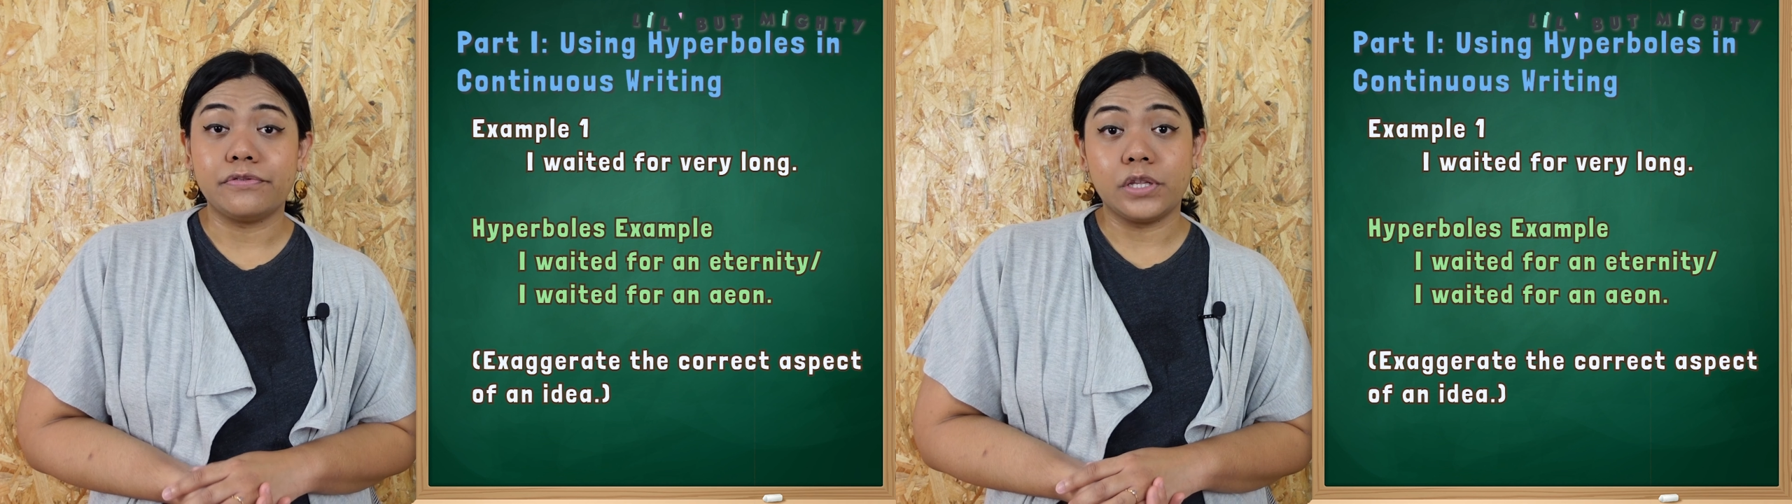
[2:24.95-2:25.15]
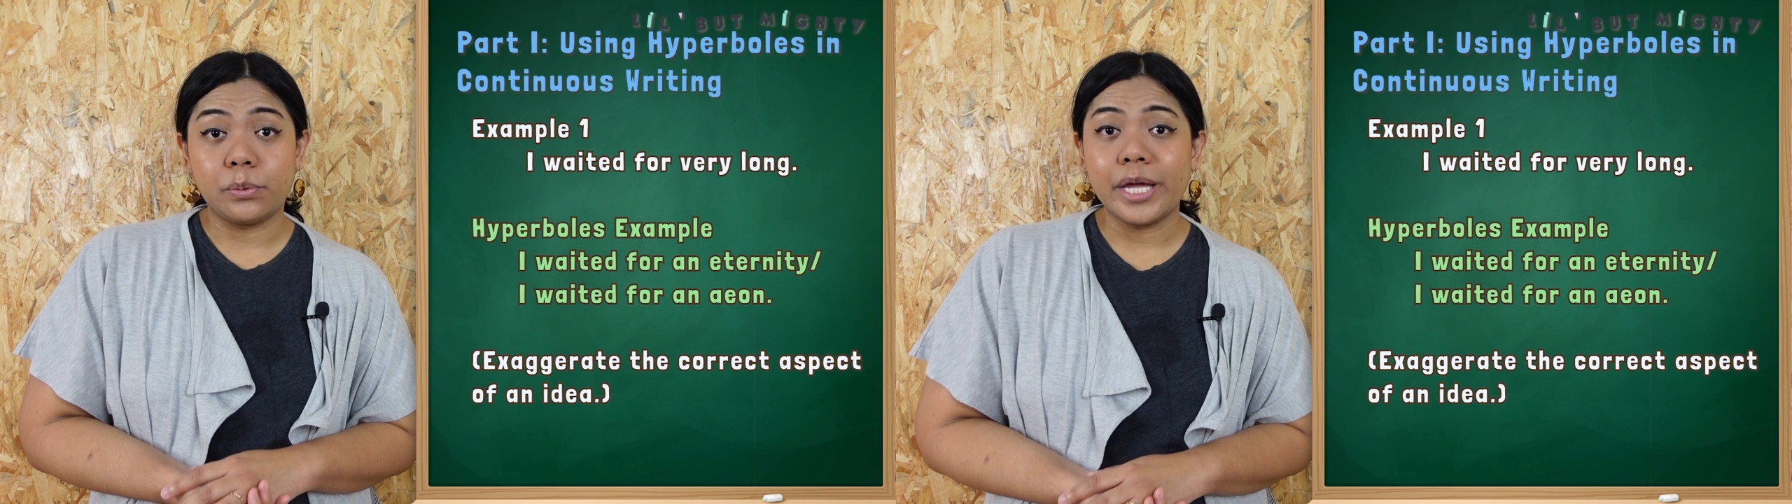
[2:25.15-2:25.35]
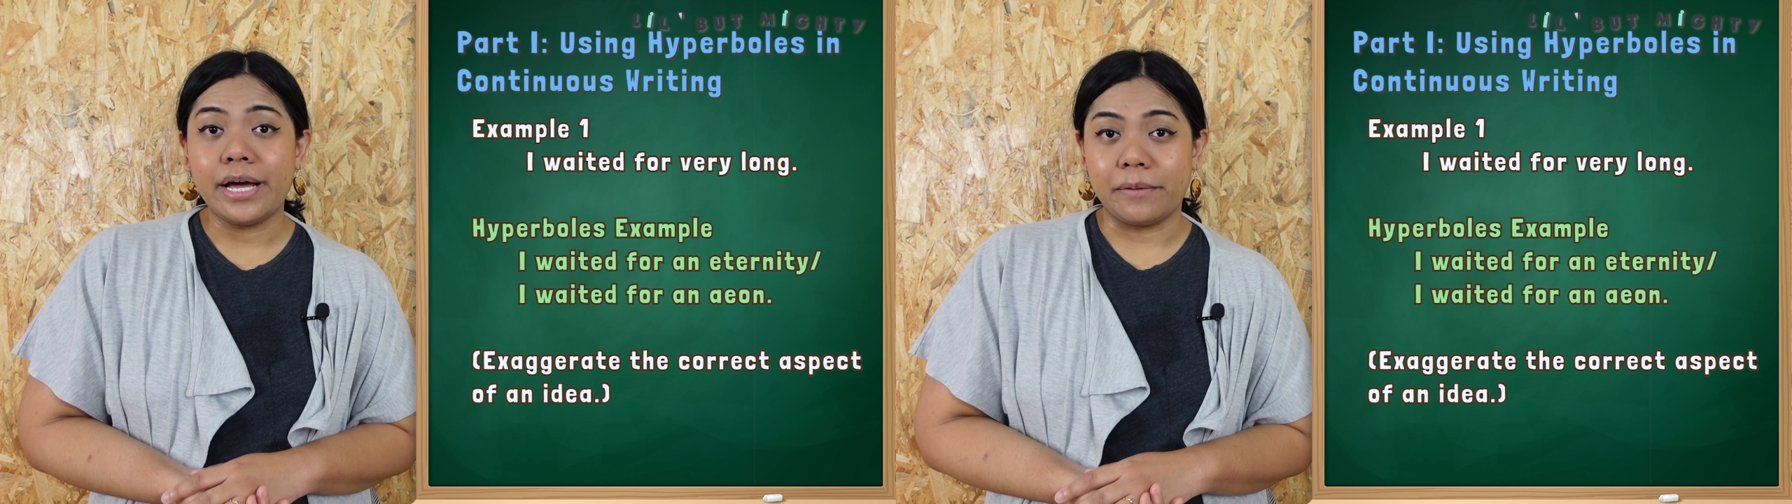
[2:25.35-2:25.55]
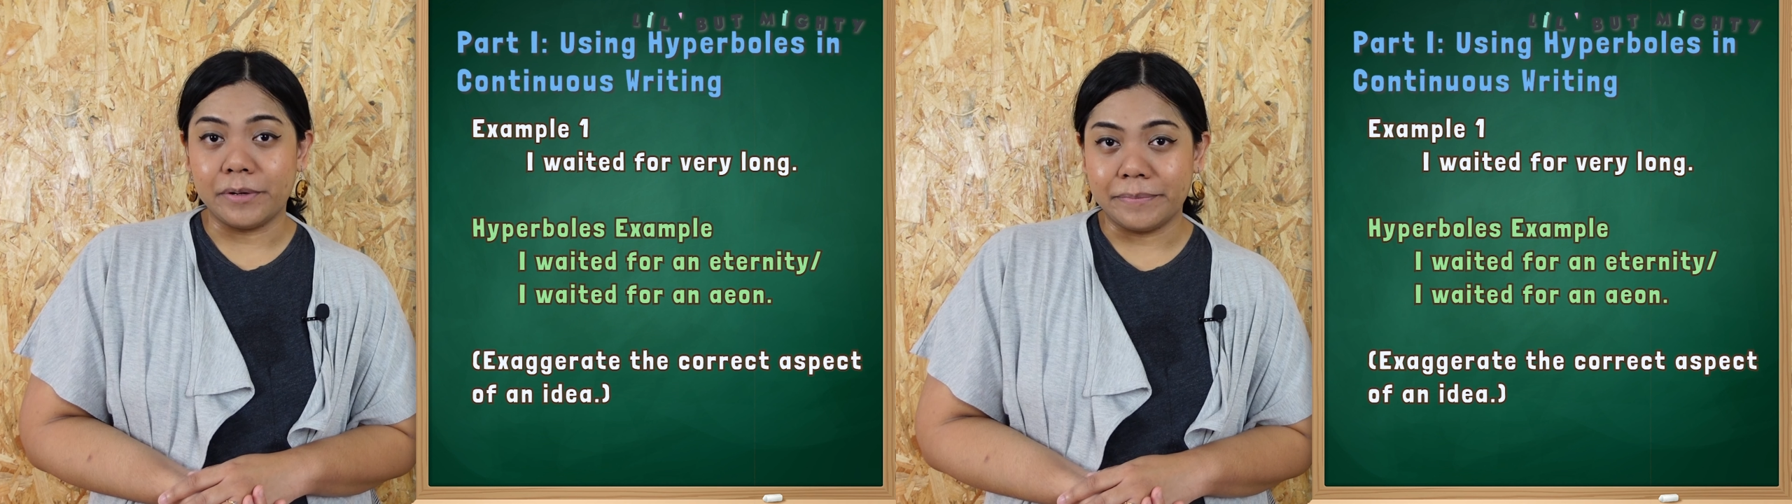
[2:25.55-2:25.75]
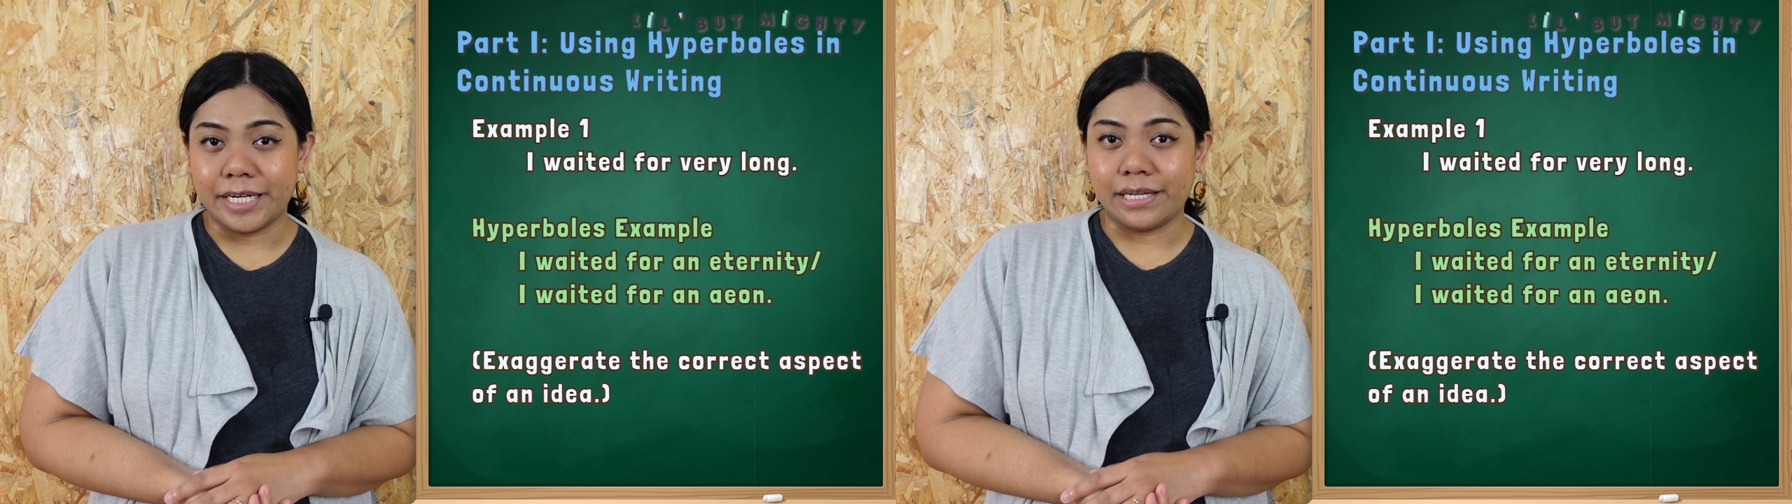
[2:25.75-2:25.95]
following
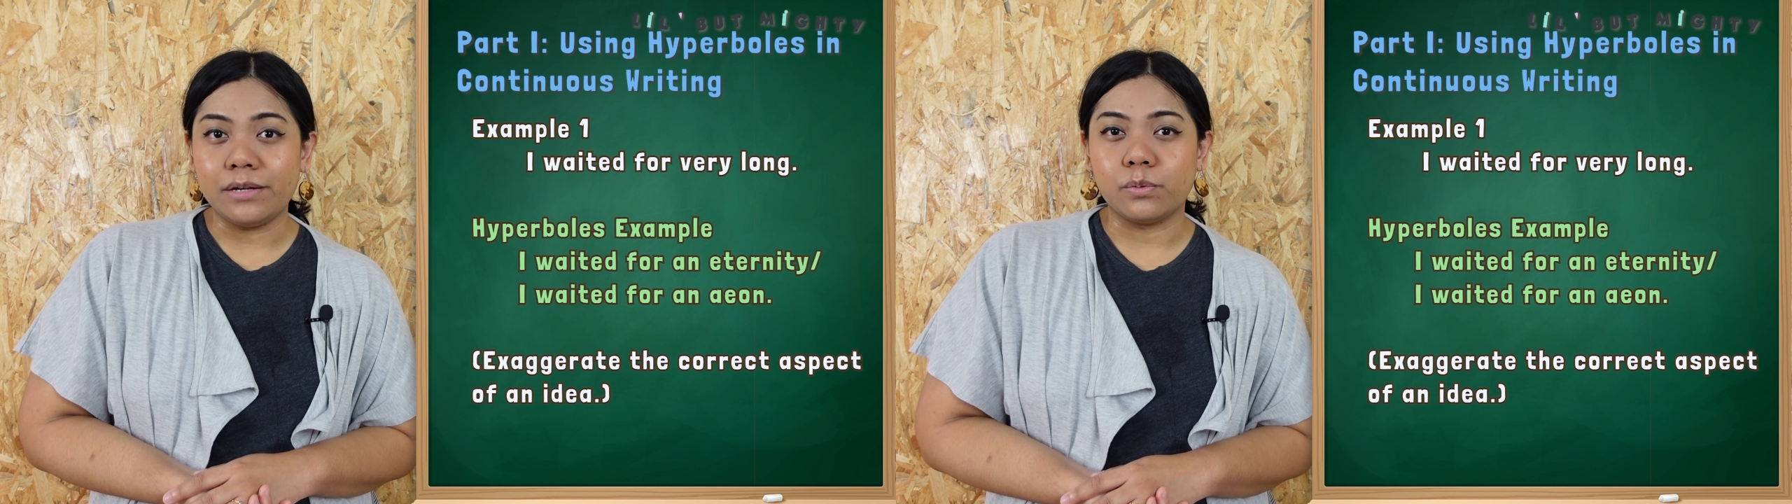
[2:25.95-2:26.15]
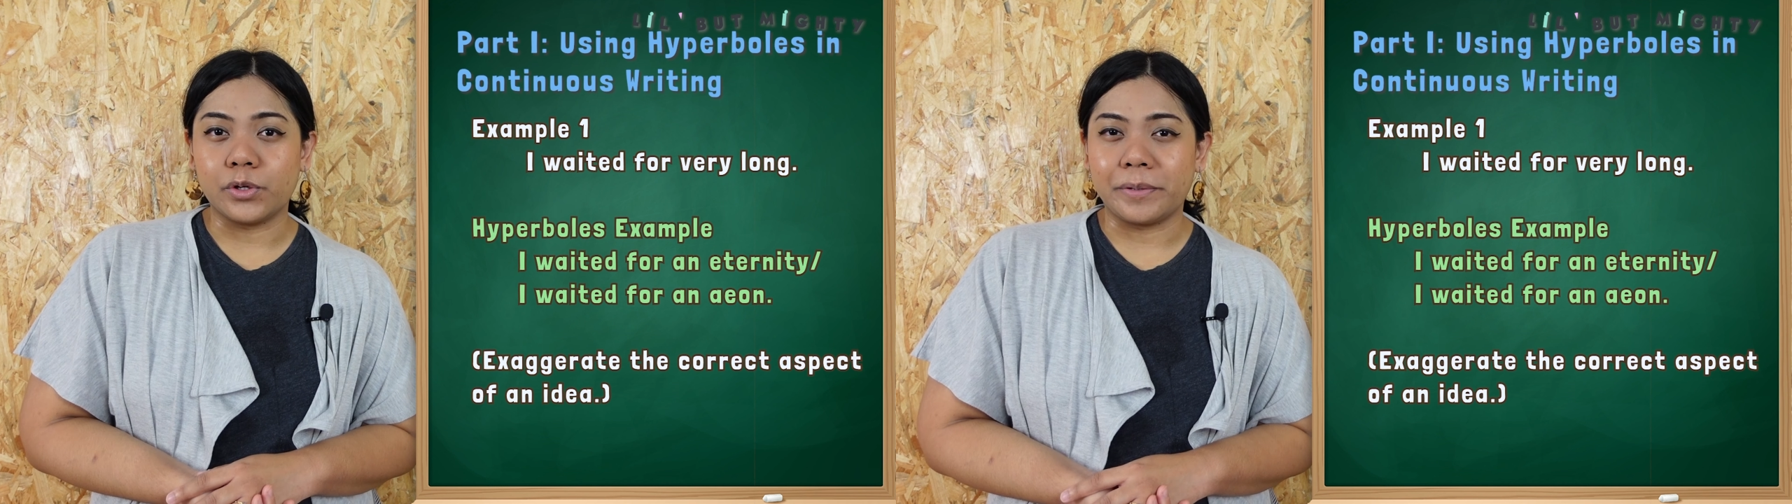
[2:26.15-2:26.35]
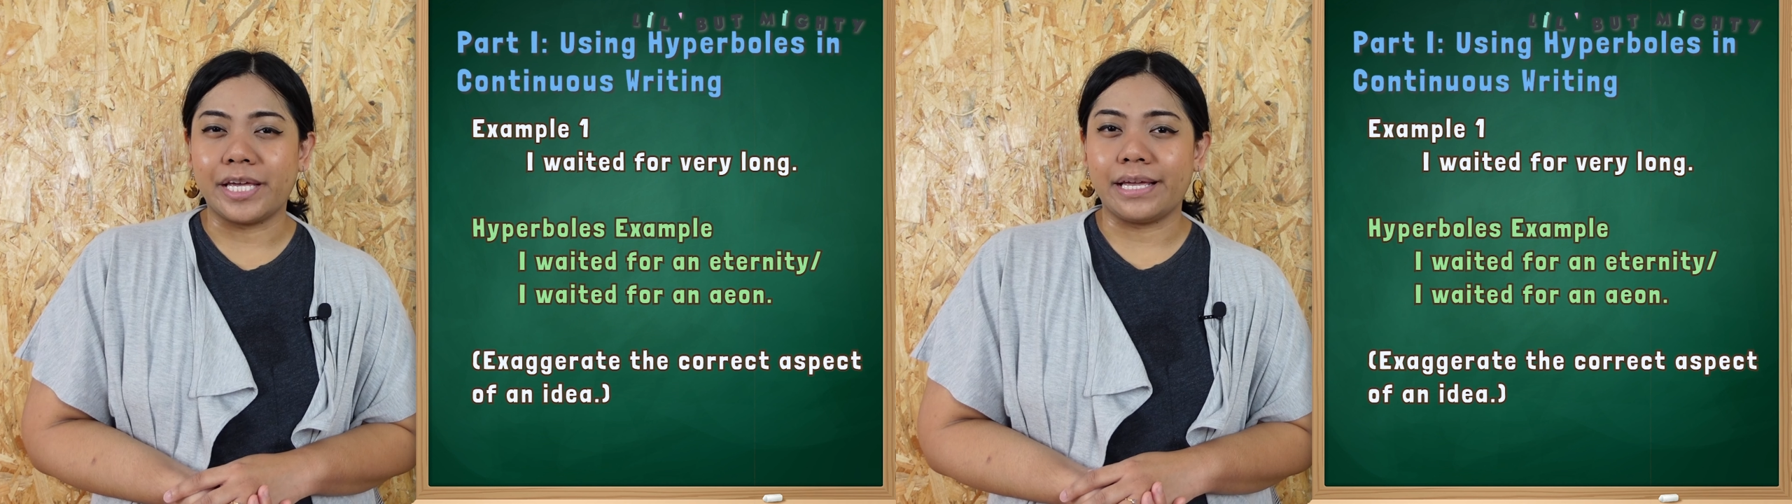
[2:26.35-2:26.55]
hyperbole would be